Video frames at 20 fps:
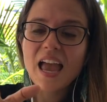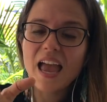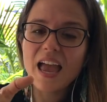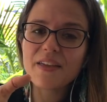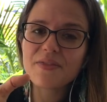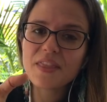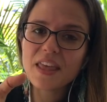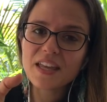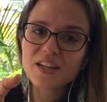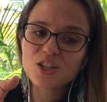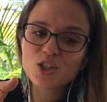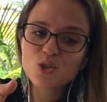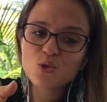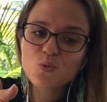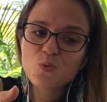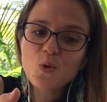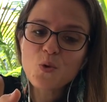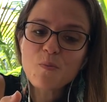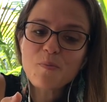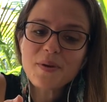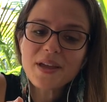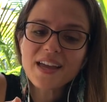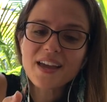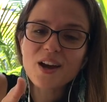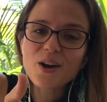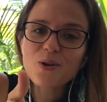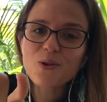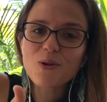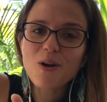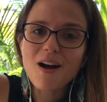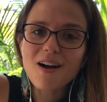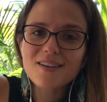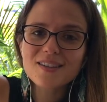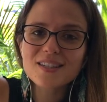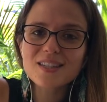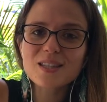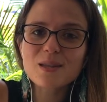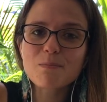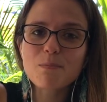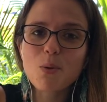And then swooping
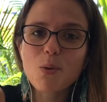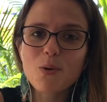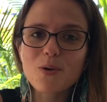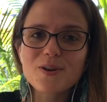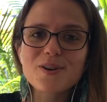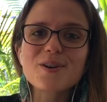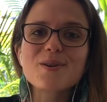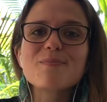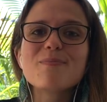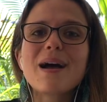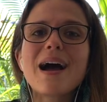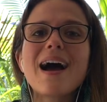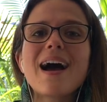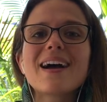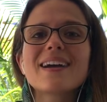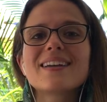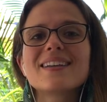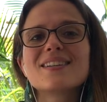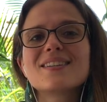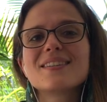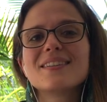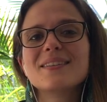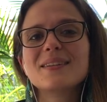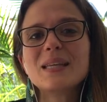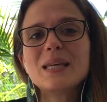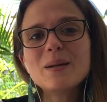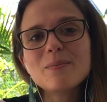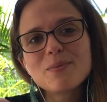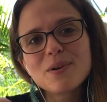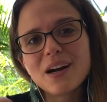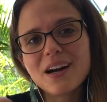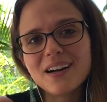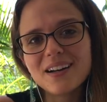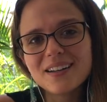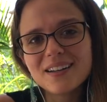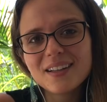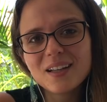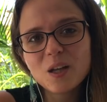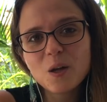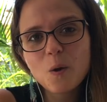across the border back into Libra,
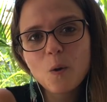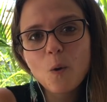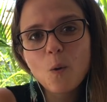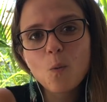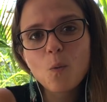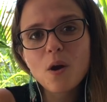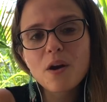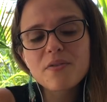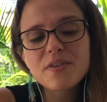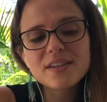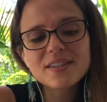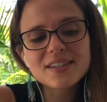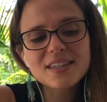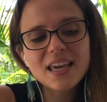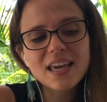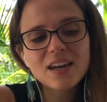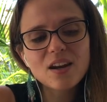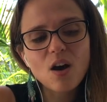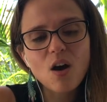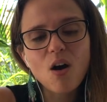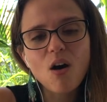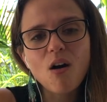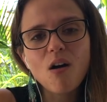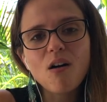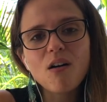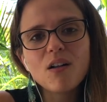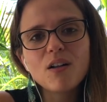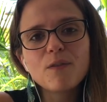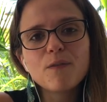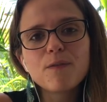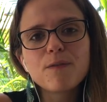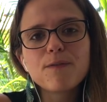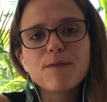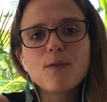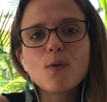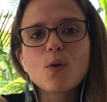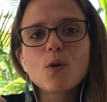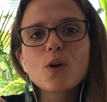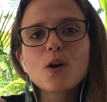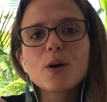where this can all
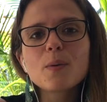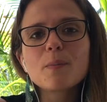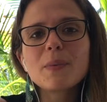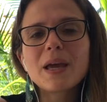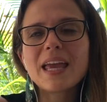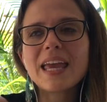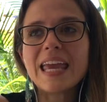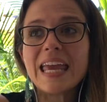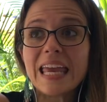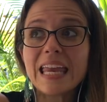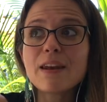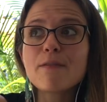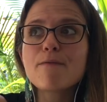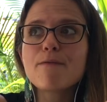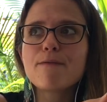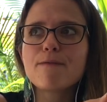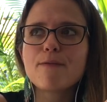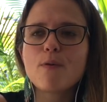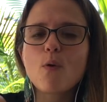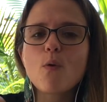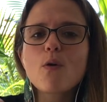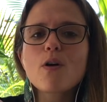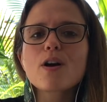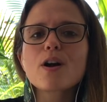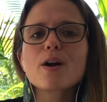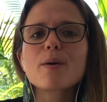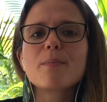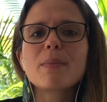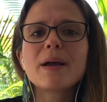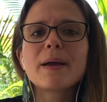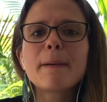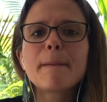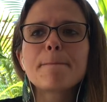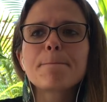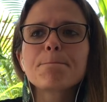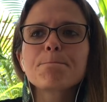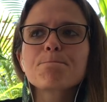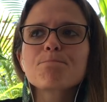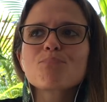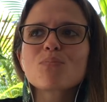inform
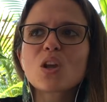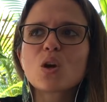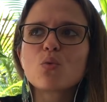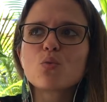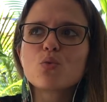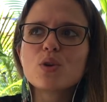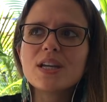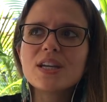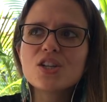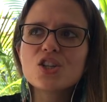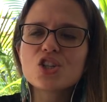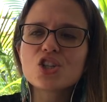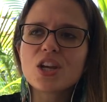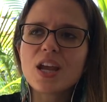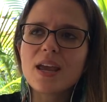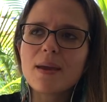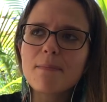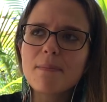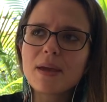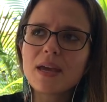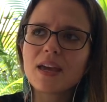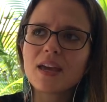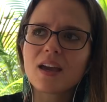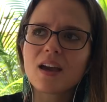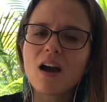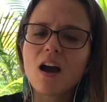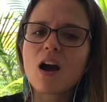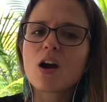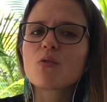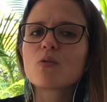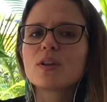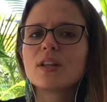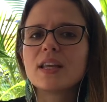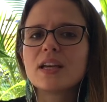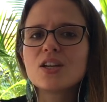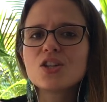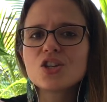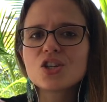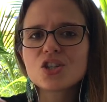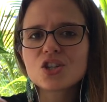reshaping our
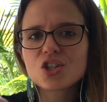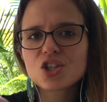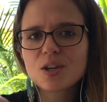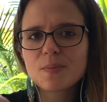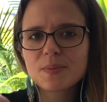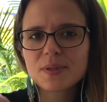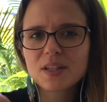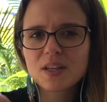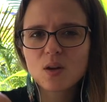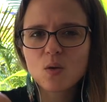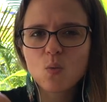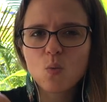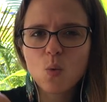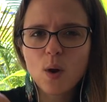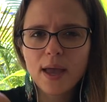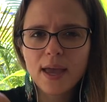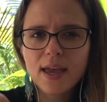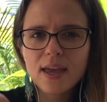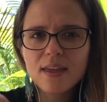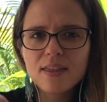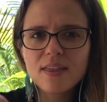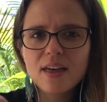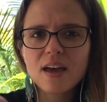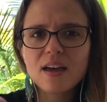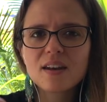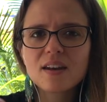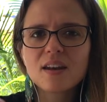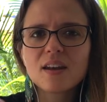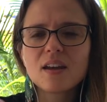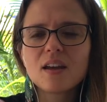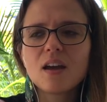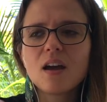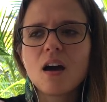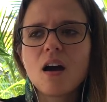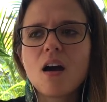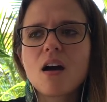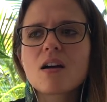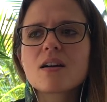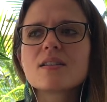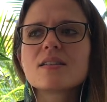relationships in a way that
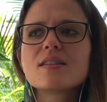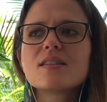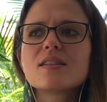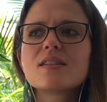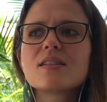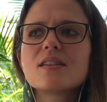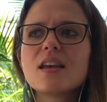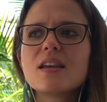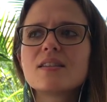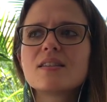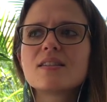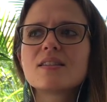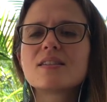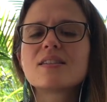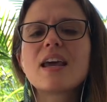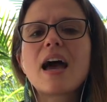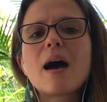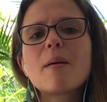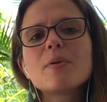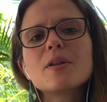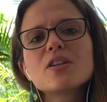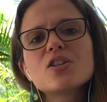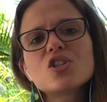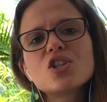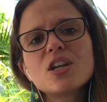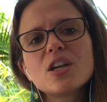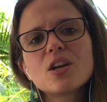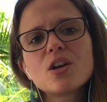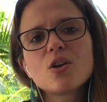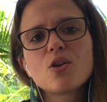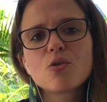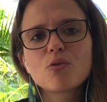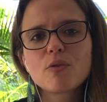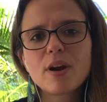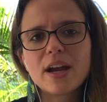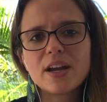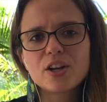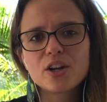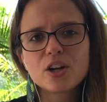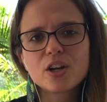are establishing
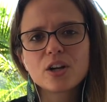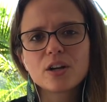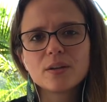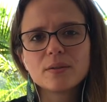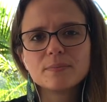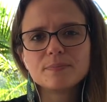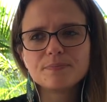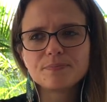greater